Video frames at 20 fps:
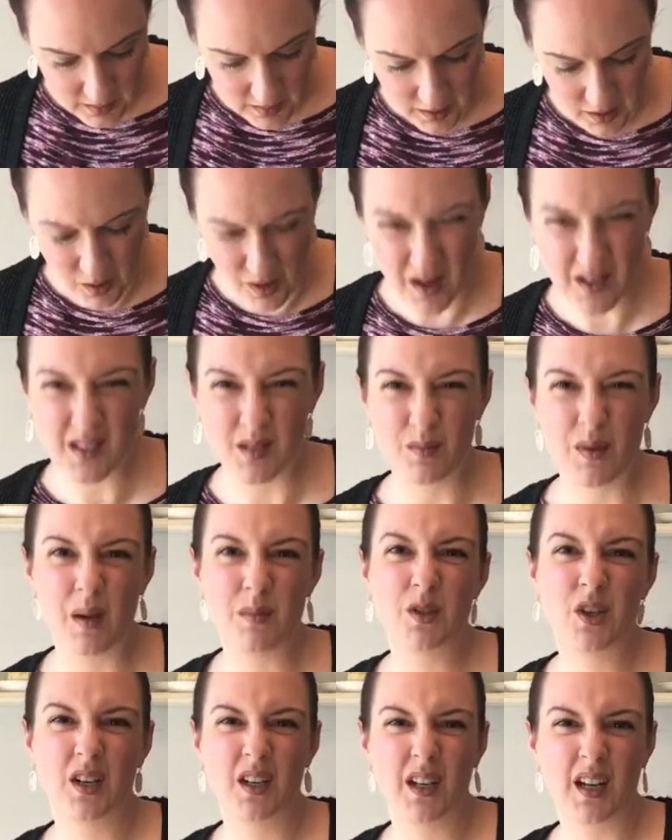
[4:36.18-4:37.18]
you know how
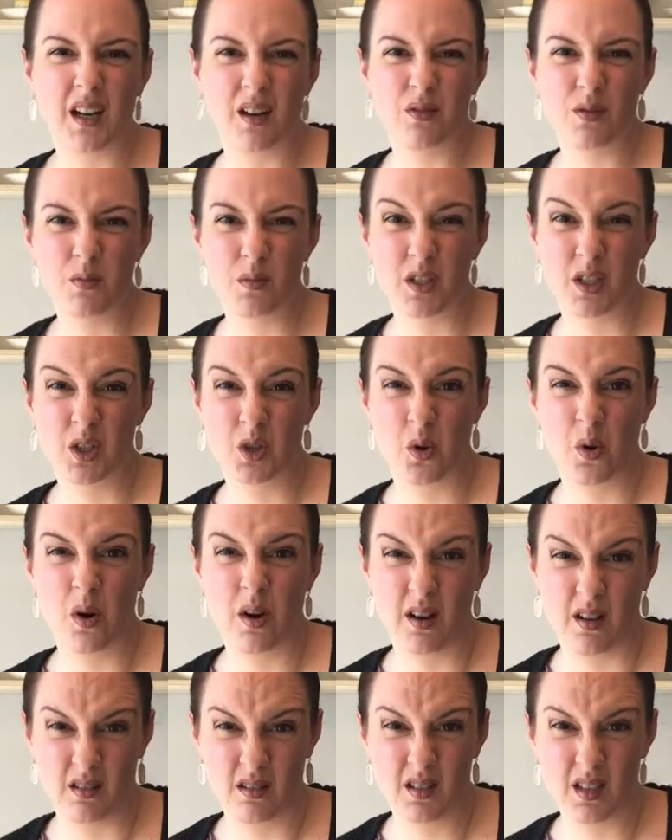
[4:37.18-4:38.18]
sometimes you can get it from the store
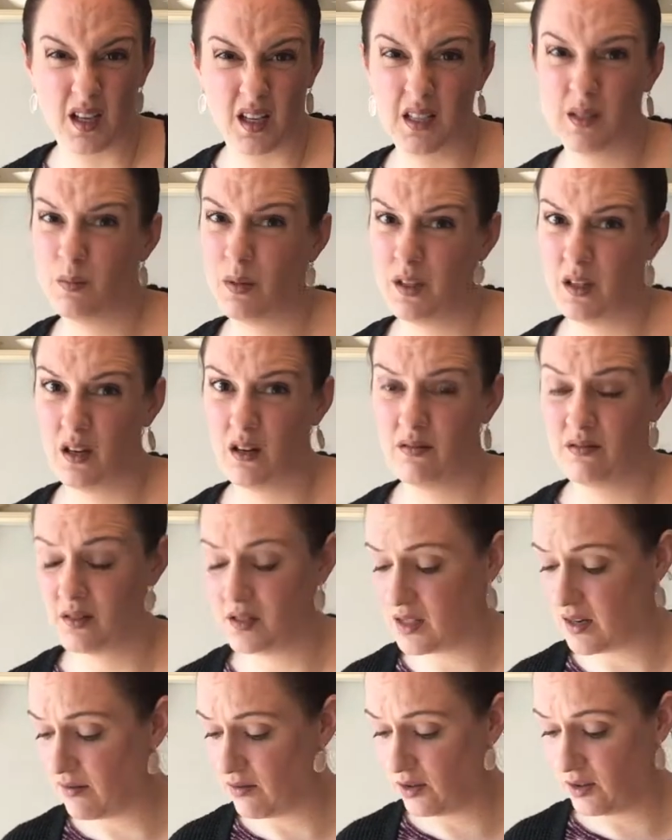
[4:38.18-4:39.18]
and it looks like it's been there for
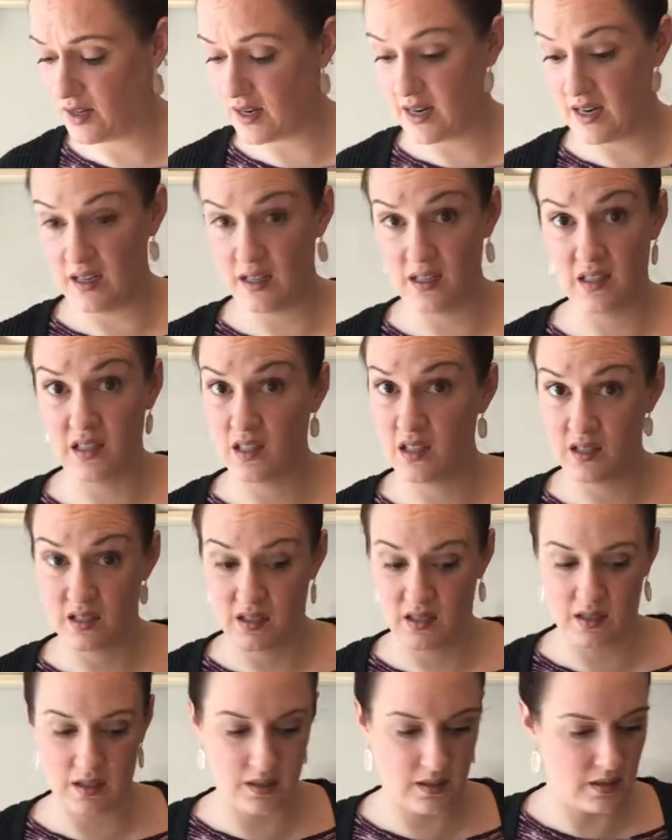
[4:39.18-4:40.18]
several days?
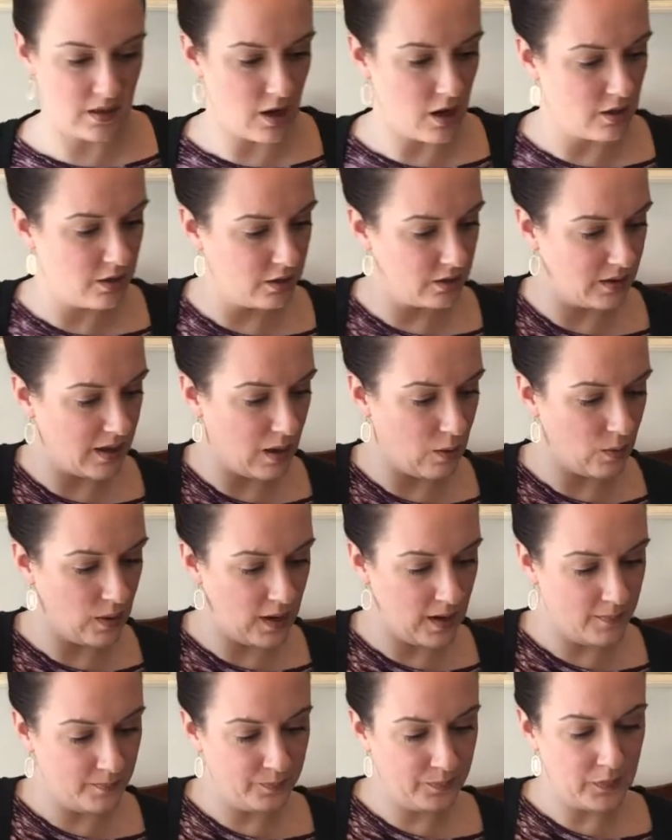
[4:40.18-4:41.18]
This does not look that
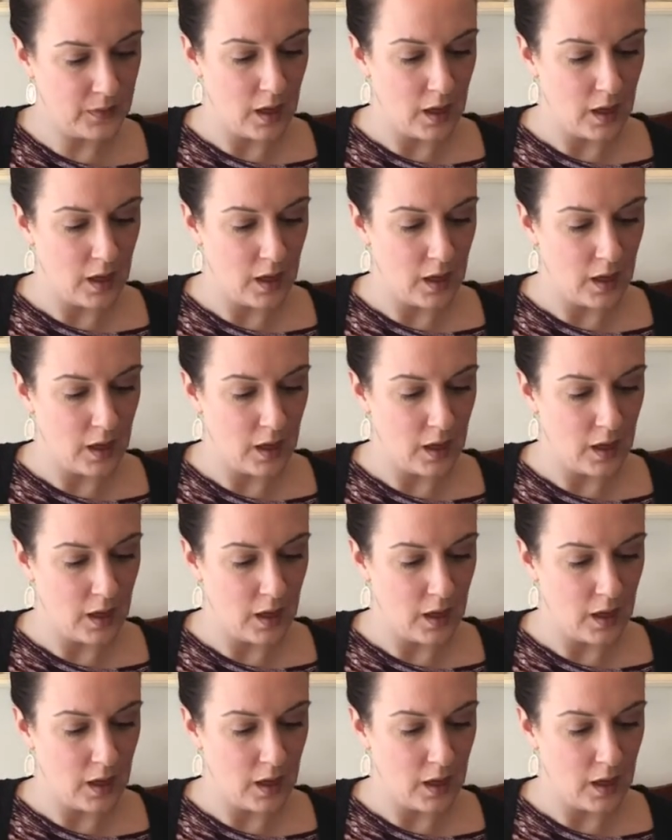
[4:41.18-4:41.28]
way.